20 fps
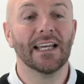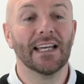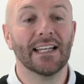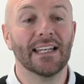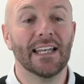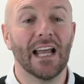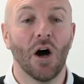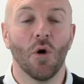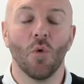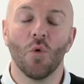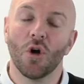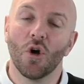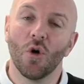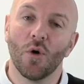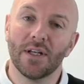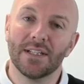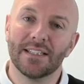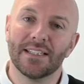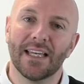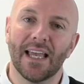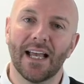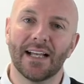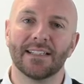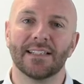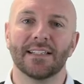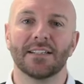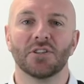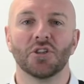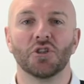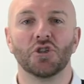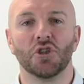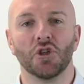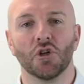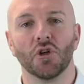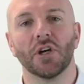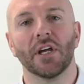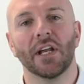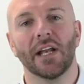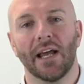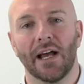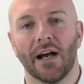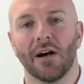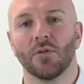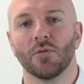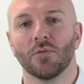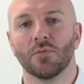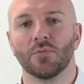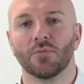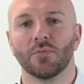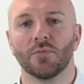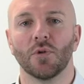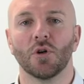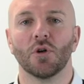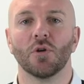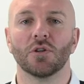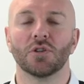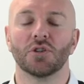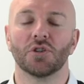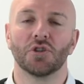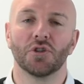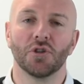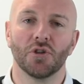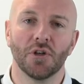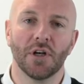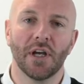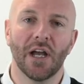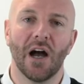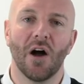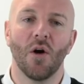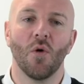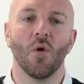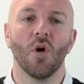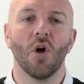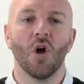Now we're going to get into chunking it out. We're going to chunk out